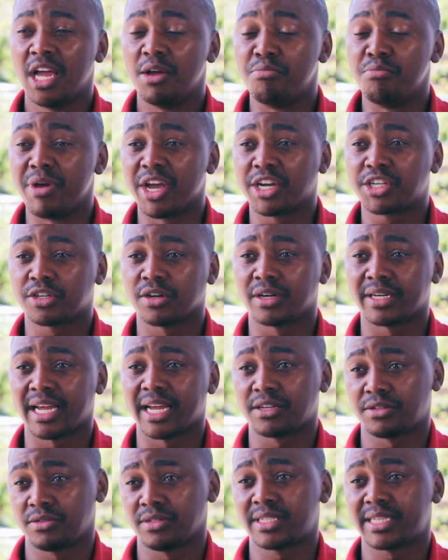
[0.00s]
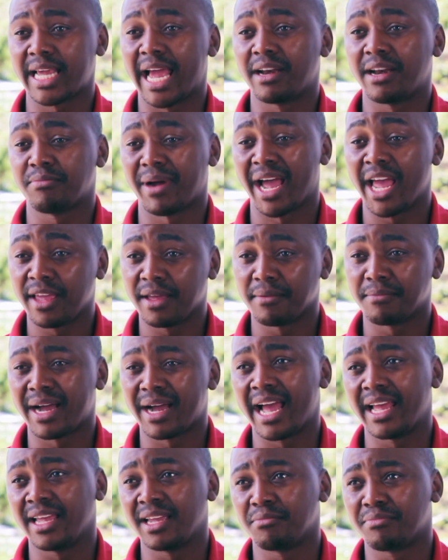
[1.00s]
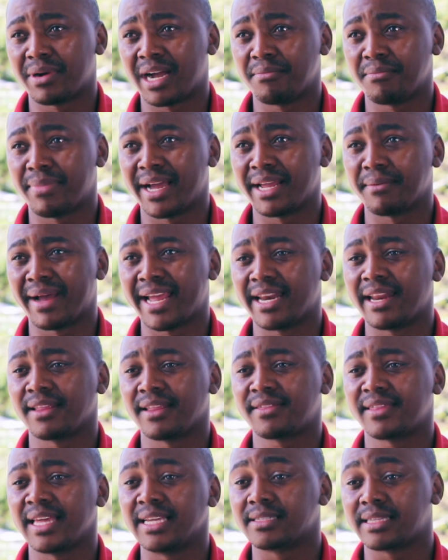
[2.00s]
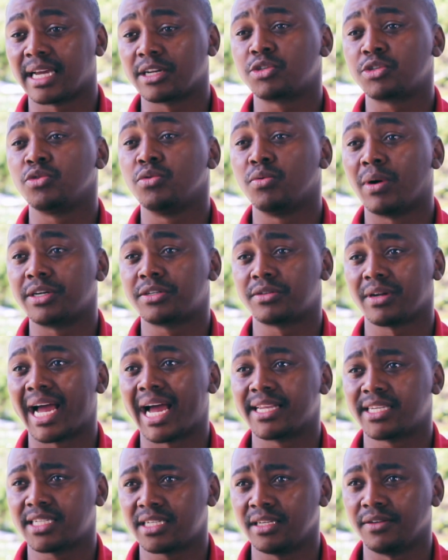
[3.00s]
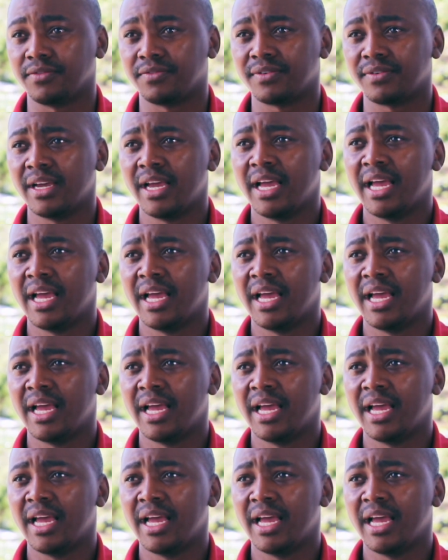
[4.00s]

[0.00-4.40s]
Make sure that you stand by the things that you want to achieve,